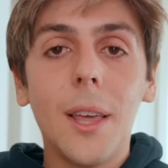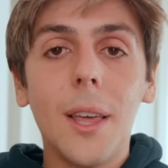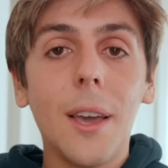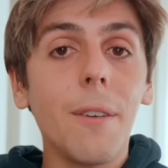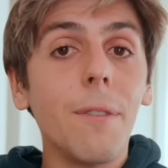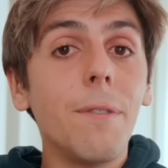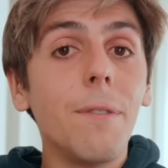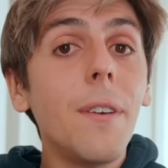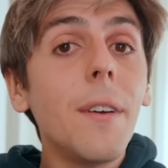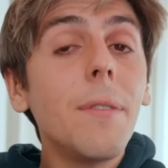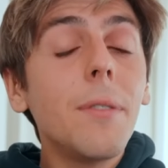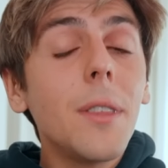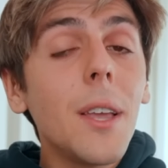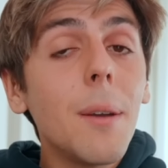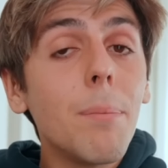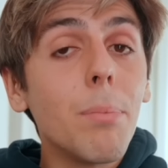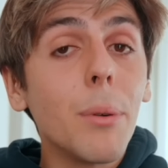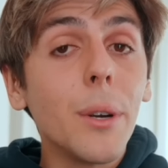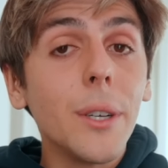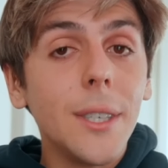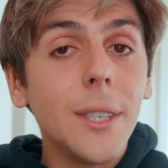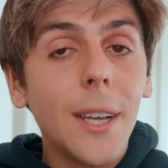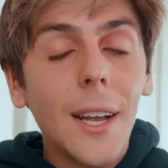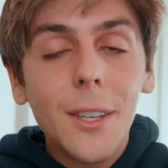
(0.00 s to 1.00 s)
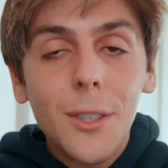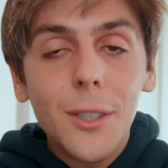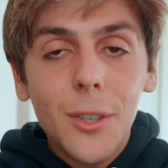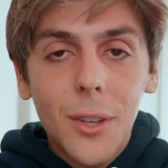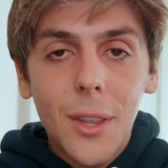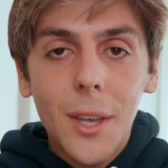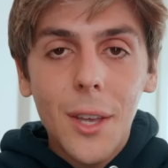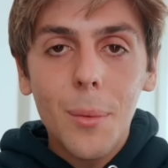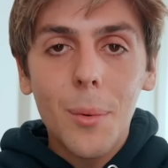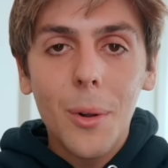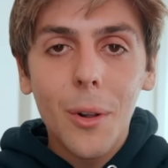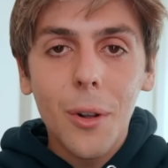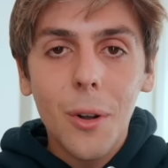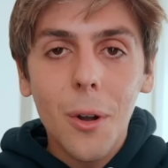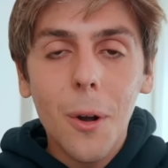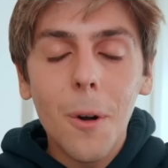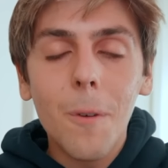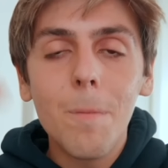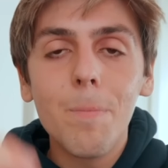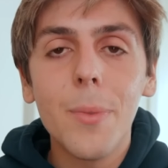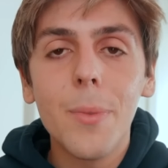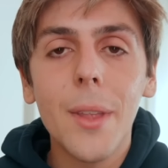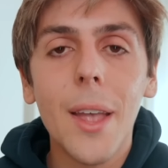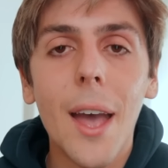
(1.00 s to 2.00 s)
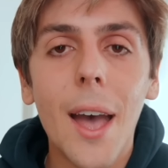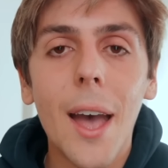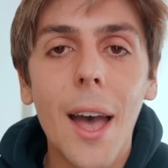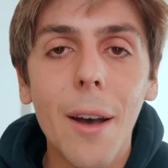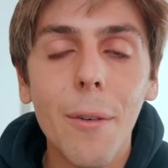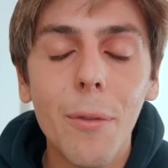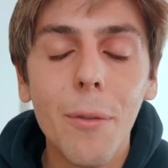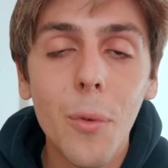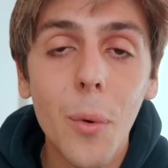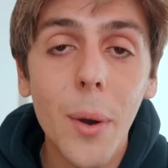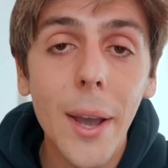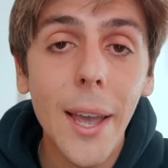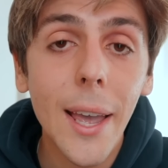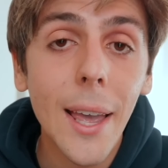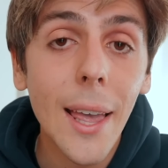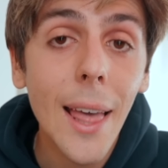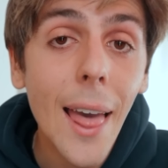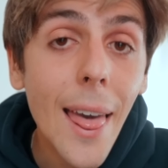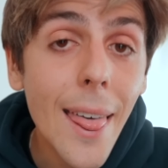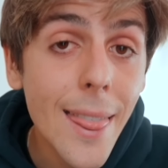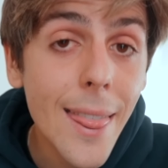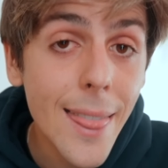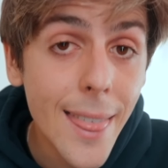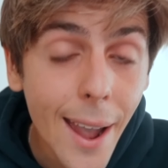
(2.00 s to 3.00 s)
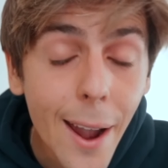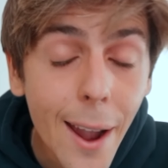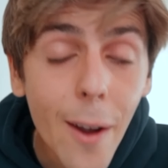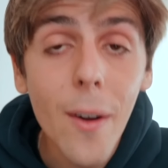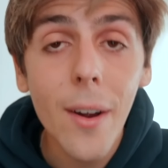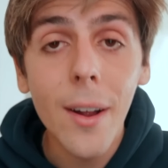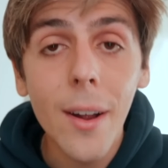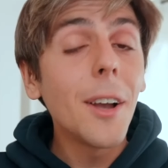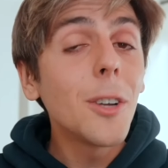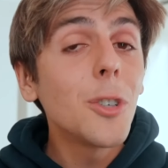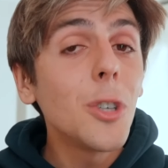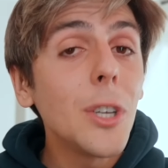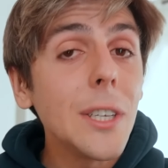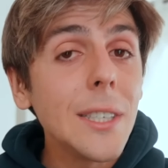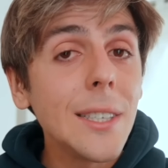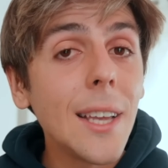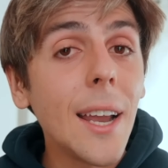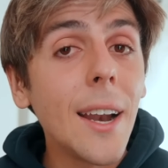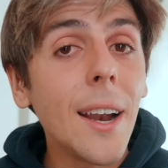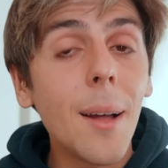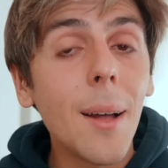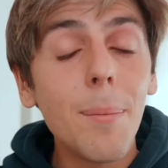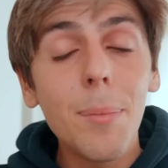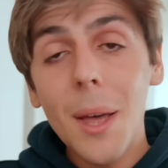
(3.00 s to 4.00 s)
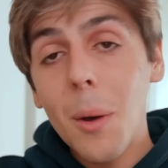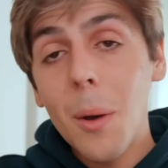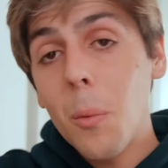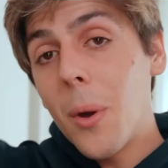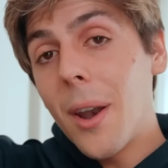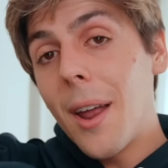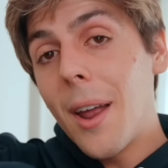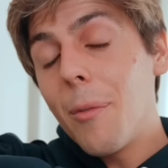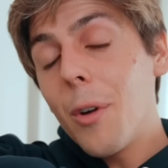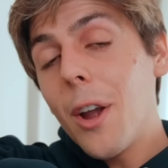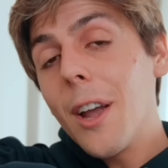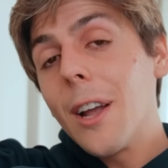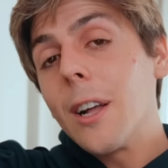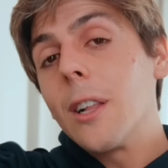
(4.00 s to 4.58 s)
like 50%, so they will go halfway there. I've actually set it up that whenever I